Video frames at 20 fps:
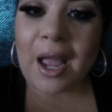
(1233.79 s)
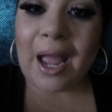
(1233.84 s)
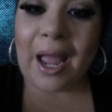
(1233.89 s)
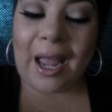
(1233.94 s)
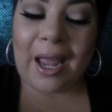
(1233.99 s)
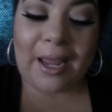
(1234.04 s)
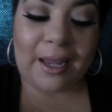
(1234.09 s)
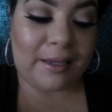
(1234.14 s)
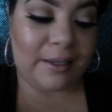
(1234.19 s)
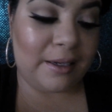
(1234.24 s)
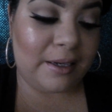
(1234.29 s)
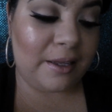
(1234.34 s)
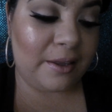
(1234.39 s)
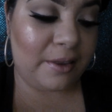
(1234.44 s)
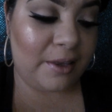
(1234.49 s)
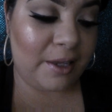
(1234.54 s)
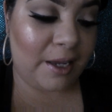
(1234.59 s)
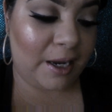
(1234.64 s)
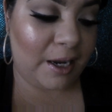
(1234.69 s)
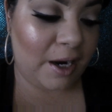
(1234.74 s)
and
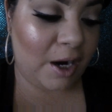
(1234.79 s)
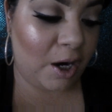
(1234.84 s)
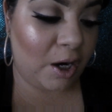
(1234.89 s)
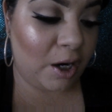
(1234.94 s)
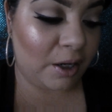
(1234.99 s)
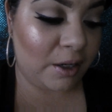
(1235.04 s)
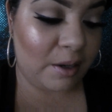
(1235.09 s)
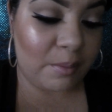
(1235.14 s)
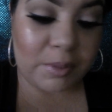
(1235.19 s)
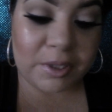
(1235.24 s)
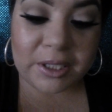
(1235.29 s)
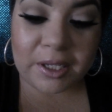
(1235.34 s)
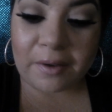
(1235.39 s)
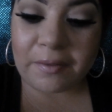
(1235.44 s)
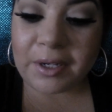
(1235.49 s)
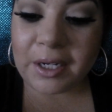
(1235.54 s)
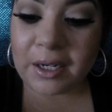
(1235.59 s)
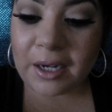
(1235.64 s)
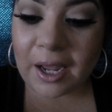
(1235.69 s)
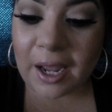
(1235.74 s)
they are number
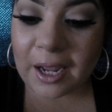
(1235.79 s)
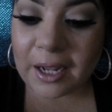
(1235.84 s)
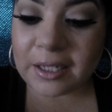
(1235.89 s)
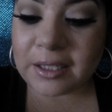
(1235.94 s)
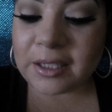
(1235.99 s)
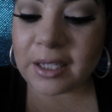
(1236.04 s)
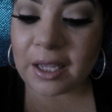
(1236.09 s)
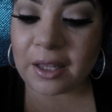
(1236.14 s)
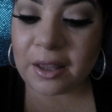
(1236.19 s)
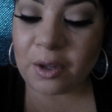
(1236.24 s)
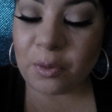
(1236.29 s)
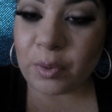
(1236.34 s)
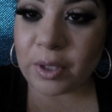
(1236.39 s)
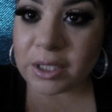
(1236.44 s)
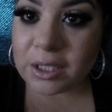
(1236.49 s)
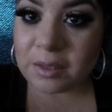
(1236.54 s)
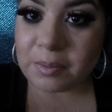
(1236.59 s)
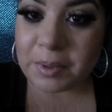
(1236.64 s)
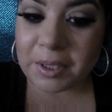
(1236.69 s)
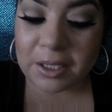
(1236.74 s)
79s and the
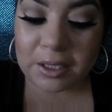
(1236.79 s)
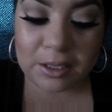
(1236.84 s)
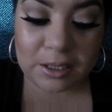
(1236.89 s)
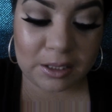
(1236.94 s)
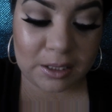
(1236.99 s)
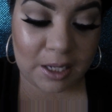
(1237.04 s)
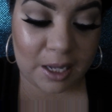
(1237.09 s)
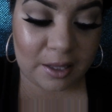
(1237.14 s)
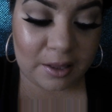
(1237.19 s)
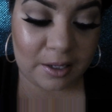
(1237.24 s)
Wispies,